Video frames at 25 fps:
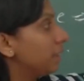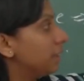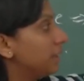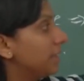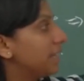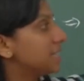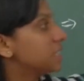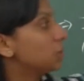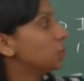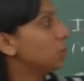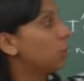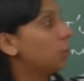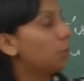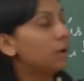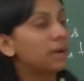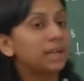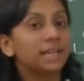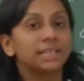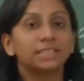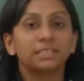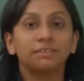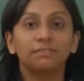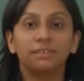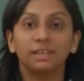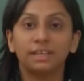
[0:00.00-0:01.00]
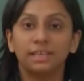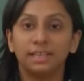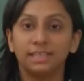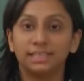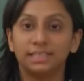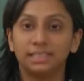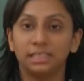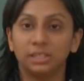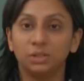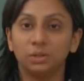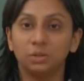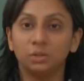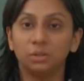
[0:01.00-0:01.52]
there is no vertex of degree
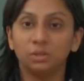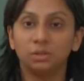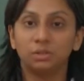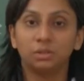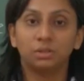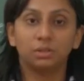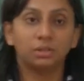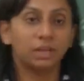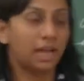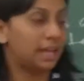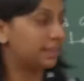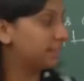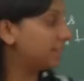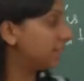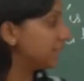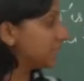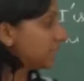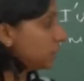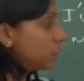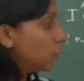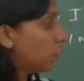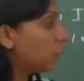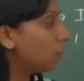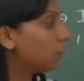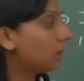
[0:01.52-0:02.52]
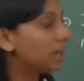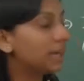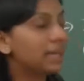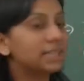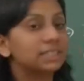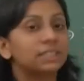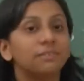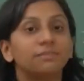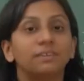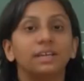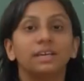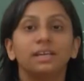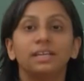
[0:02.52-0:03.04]
0 and there is no vertex
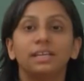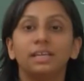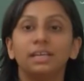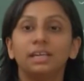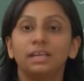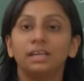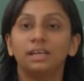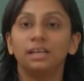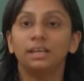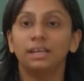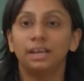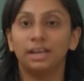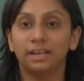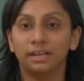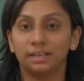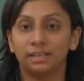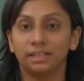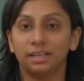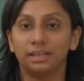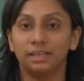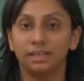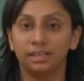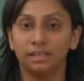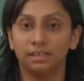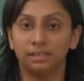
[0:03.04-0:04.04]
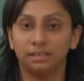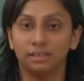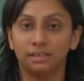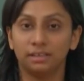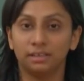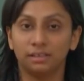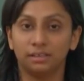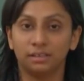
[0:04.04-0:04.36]
of degree greater than D.